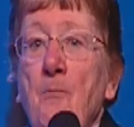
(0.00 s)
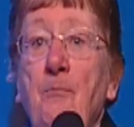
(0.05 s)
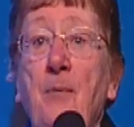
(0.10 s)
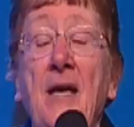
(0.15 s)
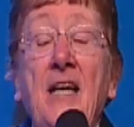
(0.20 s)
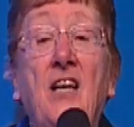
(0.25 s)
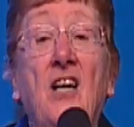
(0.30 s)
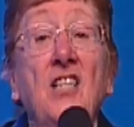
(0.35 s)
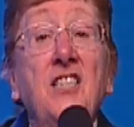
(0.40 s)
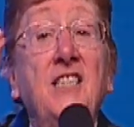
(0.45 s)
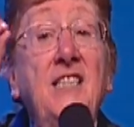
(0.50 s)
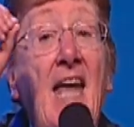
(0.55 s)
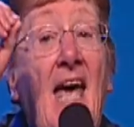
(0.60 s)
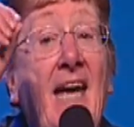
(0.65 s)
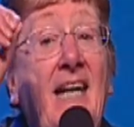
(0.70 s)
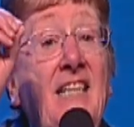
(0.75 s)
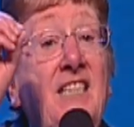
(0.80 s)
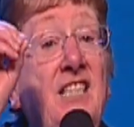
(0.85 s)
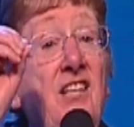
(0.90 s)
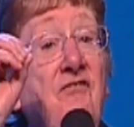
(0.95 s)
Because
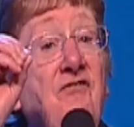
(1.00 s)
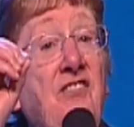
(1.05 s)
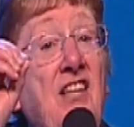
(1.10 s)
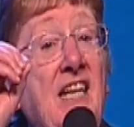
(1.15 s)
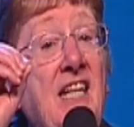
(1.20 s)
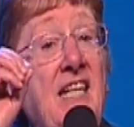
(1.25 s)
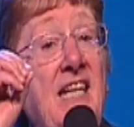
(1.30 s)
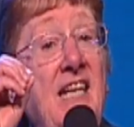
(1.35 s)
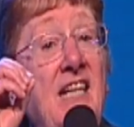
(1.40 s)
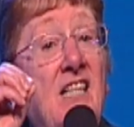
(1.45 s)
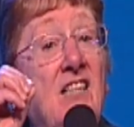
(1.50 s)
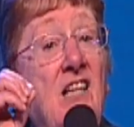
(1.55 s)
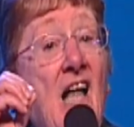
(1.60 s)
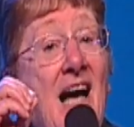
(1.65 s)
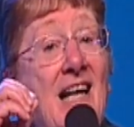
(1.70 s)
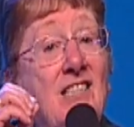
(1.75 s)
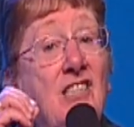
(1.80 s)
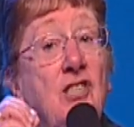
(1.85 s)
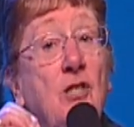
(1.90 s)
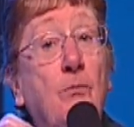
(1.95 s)
negative thinking
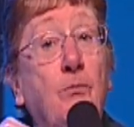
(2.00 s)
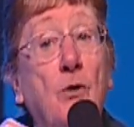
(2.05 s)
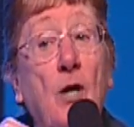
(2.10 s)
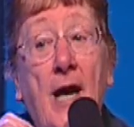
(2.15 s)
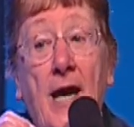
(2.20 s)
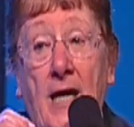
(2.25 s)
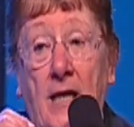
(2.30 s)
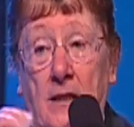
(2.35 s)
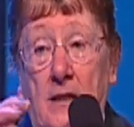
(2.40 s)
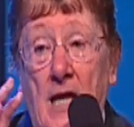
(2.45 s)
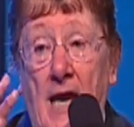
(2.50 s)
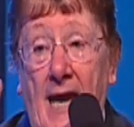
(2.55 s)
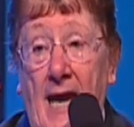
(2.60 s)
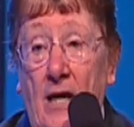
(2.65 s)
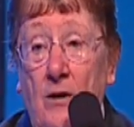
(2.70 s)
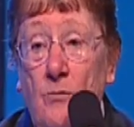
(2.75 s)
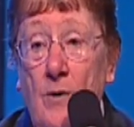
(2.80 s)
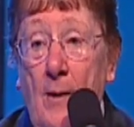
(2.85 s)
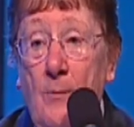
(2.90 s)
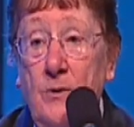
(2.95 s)
clogs the brain. You
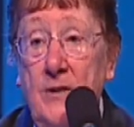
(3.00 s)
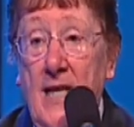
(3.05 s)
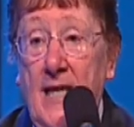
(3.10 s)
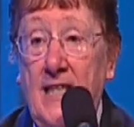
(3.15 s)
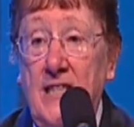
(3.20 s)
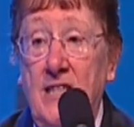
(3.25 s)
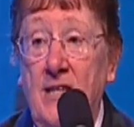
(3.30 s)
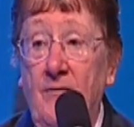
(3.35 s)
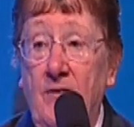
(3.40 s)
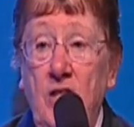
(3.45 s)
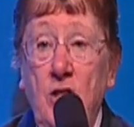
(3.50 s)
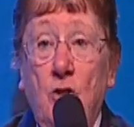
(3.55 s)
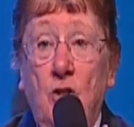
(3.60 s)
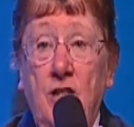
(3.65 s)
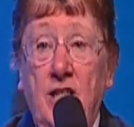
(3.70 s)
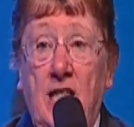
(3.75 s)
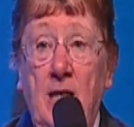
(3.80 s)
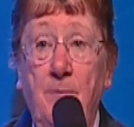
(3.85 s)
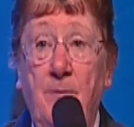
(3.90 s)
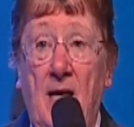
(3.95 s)
hang around with negativity, you're
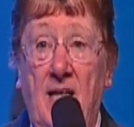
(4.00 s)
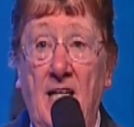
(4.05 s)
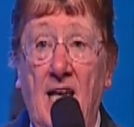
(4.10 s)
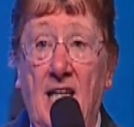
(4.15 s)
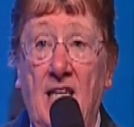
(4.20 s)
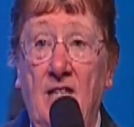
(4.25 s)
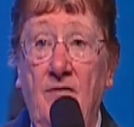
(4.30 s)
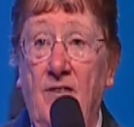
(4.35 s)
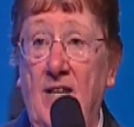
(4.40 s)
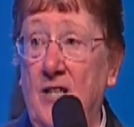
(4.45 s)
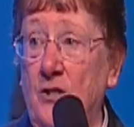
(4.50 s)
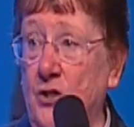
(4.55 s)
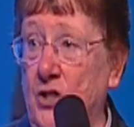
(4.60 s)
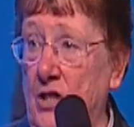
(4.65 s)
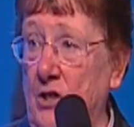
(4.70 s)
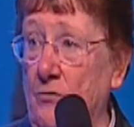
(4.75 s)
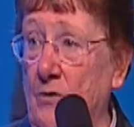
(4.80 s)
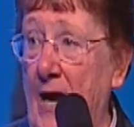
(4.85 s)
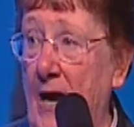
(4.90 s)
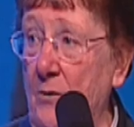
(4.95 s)
going to keep that negative
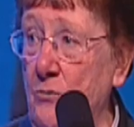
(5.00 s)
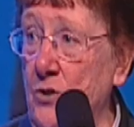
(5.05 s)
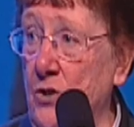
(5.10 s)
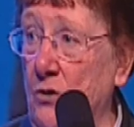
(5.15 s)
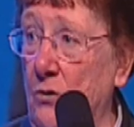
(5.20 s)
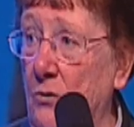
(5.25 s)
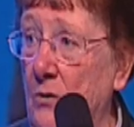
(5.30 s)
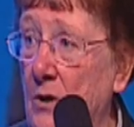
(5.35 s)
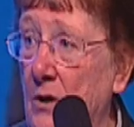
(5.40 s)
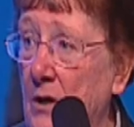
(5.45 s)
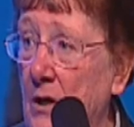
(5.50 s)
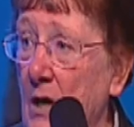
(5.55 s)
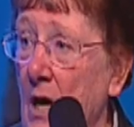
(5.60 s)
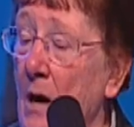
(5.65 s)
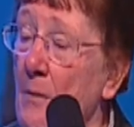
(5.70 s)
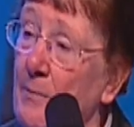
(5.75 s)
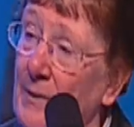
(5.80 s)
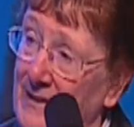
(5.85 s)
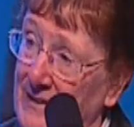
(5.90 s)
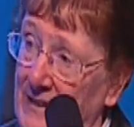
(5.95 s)
energy around you.
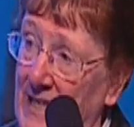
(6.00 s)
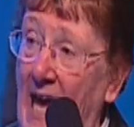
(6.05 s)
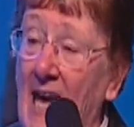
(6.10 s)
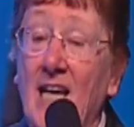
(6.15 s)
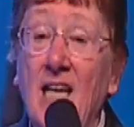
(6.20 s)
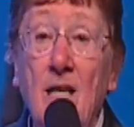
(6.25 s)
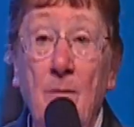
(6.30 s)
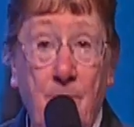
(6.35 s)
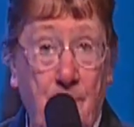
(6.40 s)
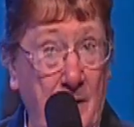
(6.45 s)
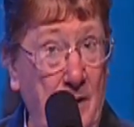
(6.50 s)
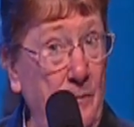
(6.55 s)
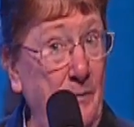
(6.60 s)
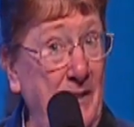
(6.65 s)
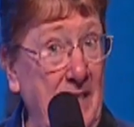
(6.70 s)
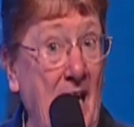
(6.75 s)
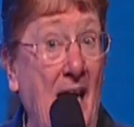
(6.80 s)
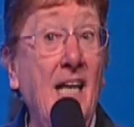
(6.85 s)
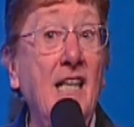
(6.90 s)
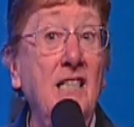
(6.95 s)
But neg- to
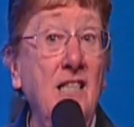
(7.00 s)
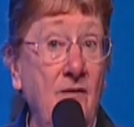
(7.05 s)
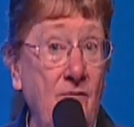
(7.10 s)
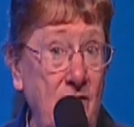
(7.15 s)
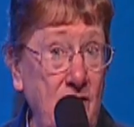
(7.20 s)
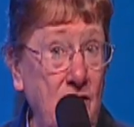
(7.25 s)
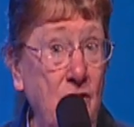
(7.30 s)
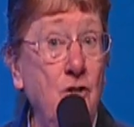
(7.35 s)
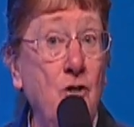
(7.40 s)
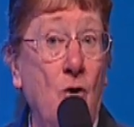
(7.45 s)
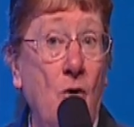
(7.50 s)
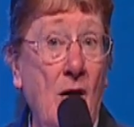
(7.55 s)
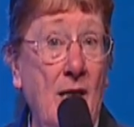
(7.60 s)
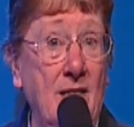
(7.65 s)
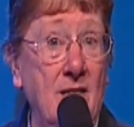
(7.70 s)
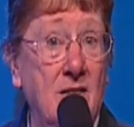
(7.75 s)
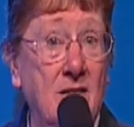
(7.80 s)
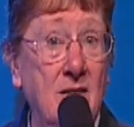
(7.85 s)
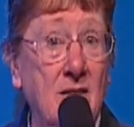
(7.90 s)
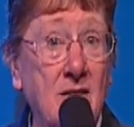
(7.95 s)
be negative is a
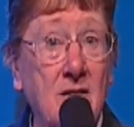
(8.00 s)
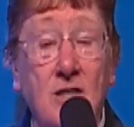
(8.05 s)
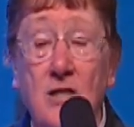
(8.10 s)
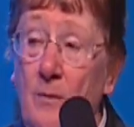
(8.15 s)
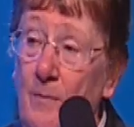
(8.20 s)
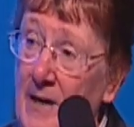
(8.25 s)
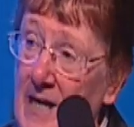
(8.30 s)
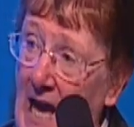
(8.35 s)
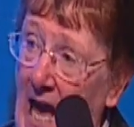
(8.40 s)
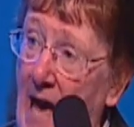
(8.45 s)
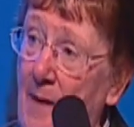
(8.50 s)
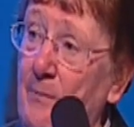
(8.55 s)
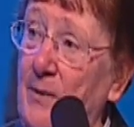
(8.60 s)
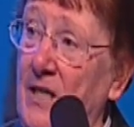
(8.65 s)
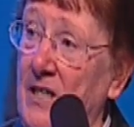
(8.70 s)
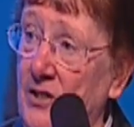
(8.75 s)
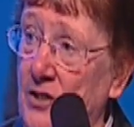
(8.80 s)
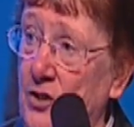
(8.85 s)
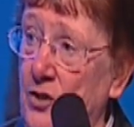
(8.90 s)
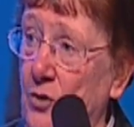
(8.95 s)
choice. To be
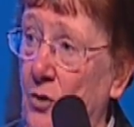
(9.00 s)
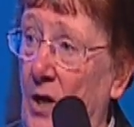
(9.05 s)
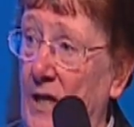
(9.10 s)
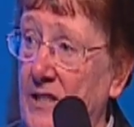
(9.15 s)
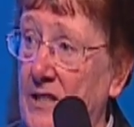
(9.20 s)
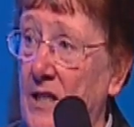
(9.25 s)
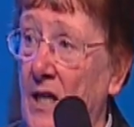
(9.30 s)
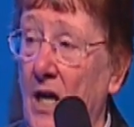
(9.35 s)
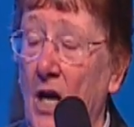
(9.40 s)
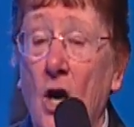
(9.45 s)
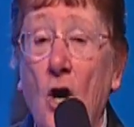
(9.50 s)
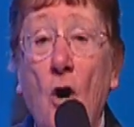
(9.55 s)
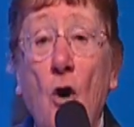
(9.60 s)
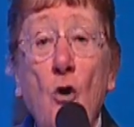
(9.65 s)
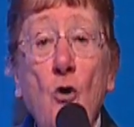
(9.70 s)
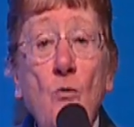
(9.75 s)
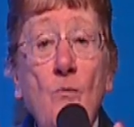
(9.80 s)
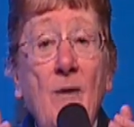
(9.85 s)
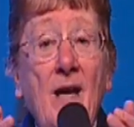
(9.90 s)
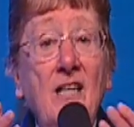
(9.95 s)
happy is a choice.
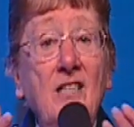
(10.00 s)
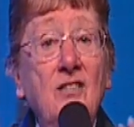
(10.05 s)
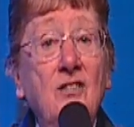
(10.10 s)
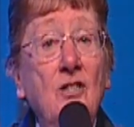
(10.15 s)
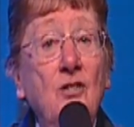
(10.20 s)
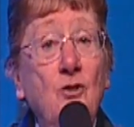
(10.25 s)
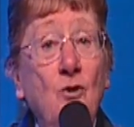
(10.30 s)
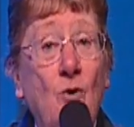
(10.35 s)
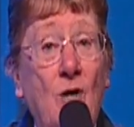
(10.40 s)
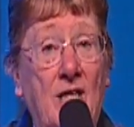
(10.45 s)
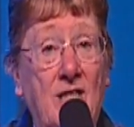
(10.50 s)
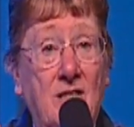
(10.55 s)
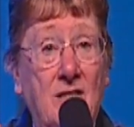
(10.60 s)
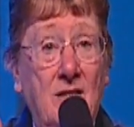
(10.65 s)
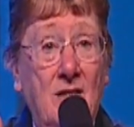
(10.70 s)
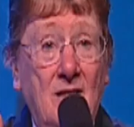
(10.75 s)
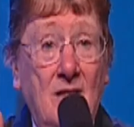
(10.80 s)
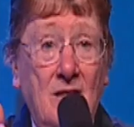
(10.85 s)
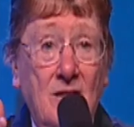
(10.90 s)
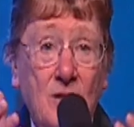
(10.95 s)
Who makes the
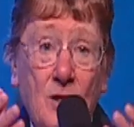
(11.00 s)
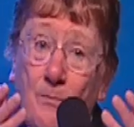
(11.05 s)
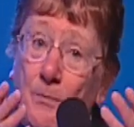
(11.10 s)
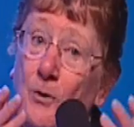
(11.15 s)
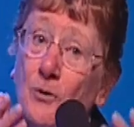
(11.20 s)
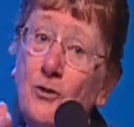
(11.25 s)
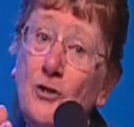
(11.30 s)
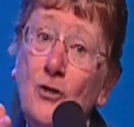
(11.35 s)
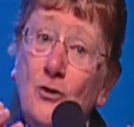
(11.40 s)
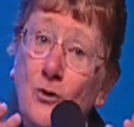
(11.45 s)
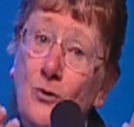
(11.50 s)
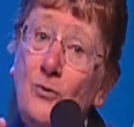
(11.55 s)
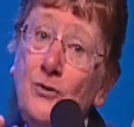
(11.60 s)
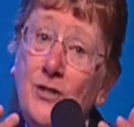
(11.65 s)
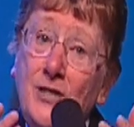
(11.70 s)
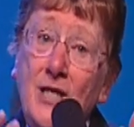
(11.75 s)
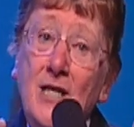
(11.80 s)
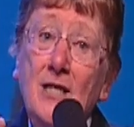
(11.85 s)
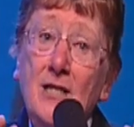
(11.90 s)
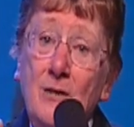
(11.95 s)
choice? The person you
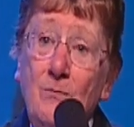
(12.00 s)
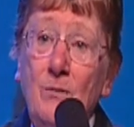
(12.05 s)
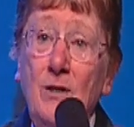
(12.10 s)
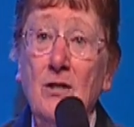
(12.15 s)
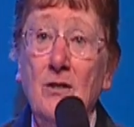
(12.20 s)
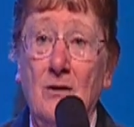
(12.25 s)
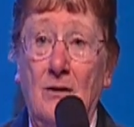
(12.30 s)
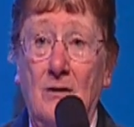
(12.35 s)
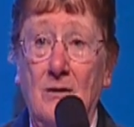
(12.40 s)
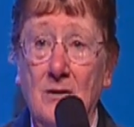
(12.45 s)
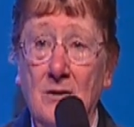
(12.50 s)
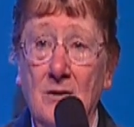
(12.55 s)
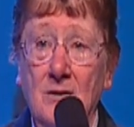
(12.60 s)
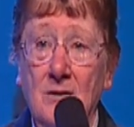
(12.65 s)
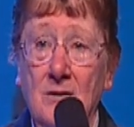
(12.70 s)
see in a mirror.